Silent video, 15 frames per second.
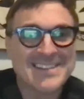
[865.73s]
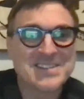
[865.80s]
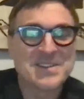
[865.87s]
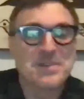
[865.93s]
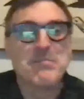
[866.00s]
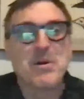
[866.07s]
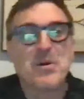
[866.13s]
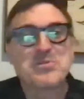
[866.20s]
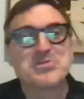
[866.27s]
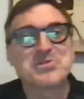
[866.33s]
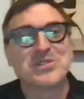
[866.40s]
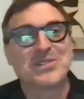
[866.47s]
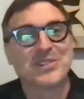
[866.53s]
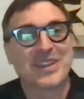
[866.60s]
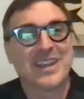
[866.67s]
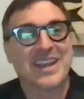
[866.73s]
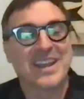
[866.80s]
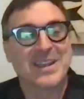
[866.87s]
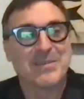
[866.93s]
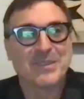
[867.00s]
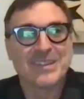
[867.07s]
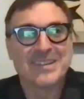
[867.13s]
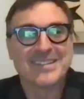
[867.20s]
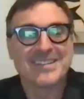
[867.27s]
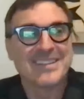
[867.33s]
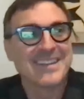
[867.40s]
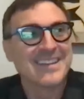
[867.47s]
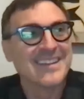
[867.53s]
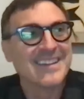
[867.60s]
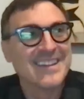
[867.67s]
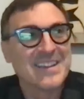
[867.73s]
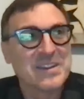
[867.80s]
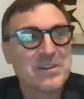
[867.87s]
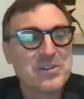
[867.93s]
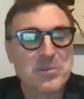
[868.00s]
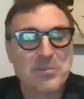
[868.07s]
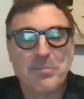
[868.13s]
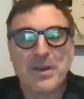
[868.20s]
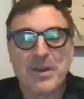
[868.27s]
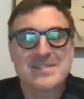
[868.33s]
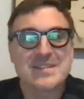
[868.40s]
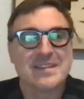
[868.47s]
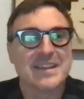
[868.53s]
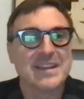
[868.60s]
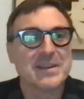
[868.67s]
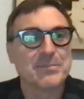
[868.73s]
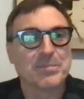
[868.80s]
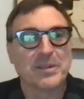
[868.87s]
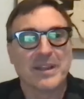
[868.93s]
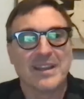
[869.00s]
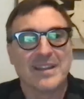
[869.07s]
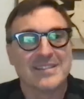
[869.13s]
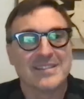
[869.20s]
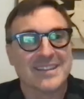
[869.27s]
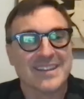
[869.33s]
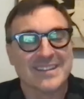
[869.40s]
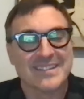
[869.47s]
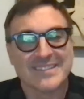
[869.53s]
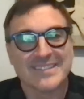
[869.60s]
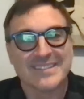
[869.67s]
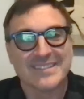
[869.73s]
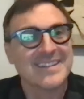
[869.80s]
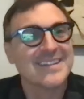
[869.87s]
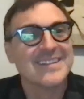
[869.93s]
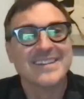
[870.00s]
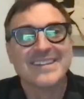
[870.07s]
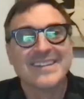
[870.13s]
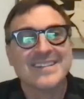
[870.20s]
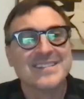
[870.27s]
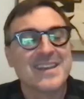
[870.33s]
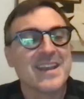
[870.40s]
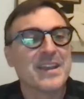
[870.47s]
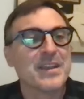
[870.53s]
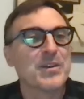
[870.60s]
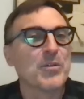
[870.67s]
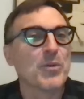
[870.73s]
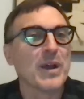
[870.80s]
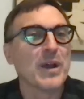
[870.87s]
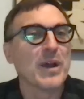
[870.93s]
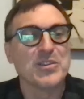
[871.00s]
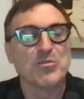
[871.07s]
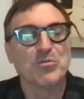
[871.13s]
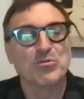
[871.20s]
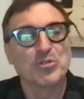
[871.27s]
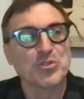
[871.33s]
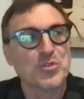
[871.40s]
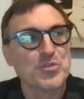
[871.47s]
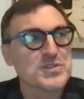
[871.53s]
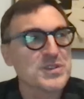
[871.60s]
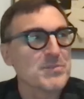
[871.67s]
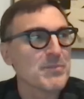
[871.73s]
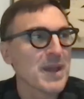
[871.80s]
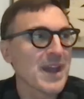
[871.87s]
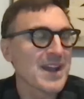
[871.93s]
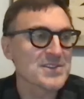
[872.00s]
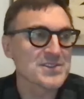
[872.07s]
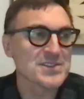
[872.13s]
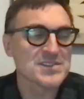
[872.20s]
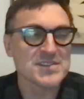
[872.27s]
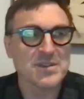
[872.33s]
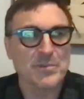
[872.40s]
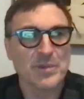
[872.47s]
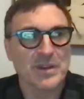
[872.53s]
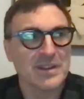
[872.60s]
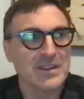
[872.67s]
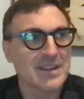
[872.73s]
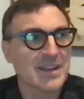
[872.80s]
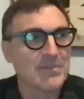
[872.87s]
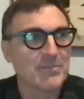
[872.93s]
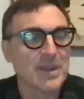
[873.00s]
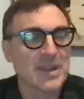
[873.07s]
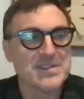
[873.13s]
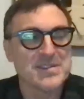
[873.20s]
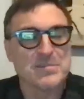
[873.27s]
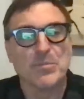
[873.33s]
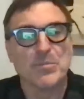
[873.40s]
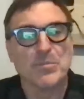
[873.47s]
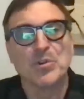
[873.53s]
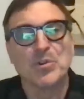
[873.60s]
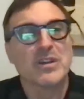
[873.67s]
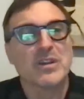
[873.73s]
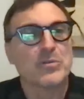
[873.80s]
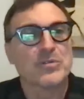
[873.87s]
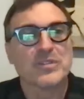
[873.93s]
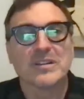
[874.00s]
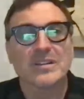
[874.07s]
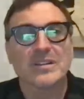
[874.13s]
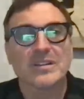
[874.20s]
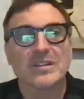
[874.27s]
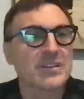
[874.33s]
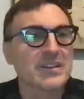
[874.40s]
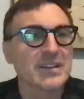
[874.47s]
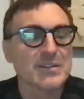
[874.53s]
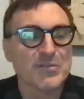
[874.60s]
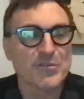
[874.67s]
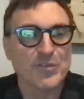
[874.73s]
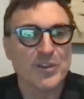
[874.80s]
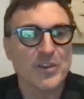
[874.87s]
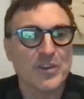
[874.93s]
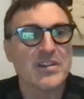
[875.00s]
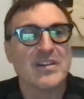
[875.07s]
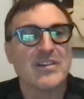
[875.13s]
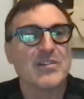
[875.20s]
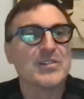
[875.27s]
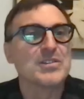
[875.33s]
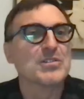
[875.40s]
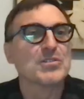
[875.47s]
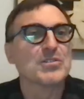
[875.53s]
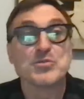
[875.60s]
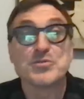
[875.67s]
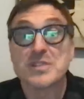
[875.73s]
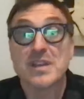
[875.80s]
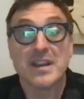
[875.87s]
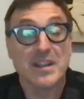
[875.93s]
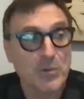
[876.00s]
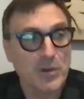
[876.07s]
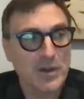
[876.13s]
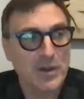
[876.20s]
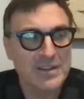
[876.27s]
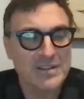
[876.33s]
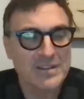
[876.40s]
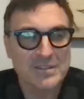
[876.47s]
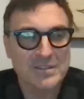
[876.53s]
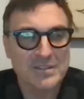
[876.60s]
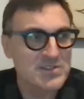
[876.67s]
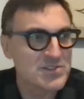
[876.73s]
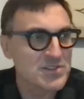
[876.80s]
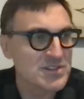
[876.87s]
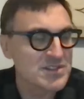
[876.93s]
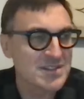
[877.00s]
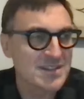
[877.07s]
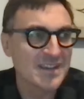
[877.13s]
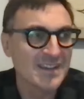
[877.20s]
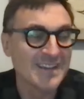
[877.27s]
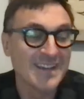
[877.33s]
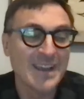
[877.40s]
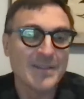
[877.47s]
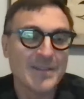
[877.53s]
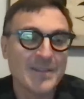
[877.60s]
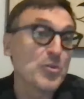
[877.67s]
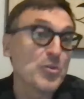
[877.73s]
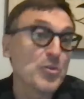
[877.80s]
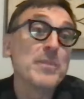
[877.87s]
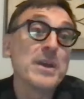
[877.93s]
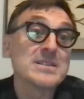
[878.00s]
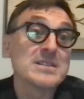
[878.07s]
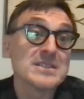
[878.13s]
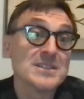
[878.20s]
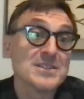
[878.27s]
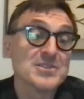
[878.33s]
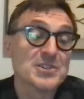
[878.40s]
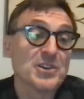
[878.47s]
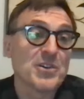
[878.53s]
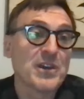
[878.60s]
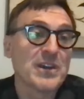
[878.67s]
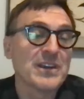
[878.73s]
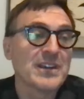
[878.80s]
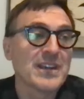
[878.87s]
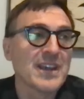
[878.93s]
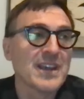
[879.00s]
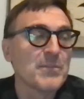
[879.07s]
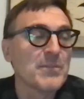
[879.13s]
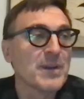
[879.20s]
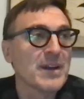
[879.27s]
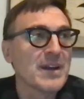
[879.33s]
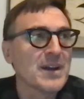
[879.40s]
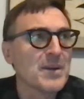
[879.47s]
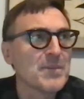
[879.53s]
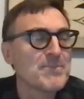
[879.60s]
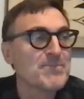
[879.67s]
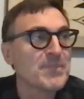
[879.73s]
it's an emotional game. It's, you know, your best laid plans get taken away. You lose a match to somebody that makes a move that was clearly inferior, and you lose anyways. I mean, it's what makes it such a great game.